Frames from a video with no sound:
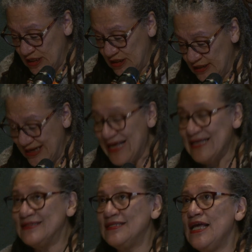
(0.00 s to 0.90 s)
in an
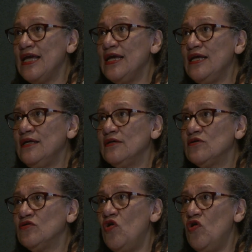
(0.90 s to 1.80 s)
essay
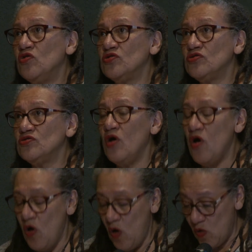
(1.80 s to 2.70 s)
called
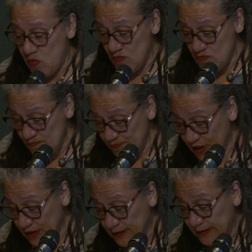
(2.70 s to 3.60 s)
Home,
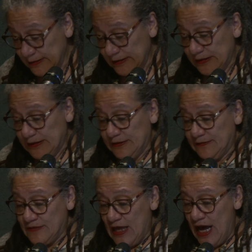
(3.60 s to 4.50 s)

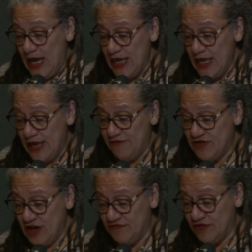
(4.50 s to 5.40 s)
"I have
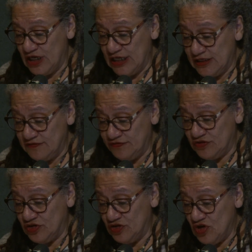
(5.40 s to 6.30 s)
never
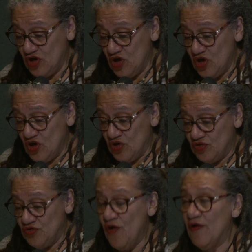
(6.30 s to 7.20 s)
lived,
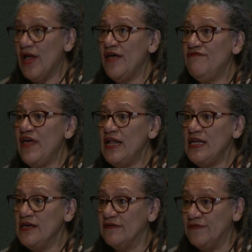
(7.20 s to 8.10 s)
nor have
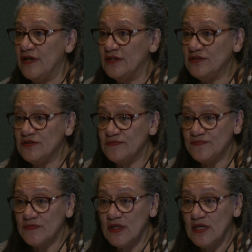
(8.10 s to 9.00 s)
any of us,
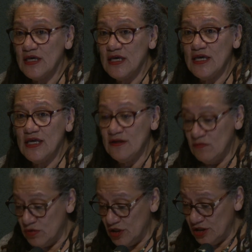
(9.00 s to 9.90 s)
in a
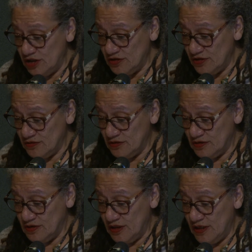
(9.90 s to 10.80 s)
world
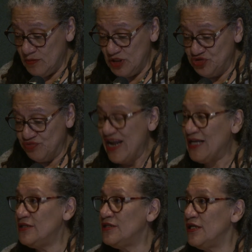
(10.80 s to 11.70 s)
in which
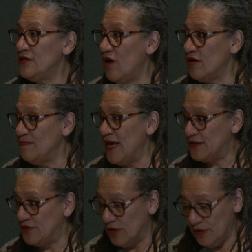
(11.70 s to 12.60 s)
race did not
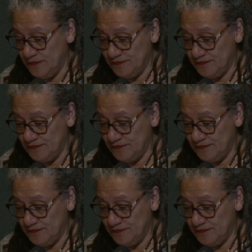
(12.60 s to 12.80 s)
matter.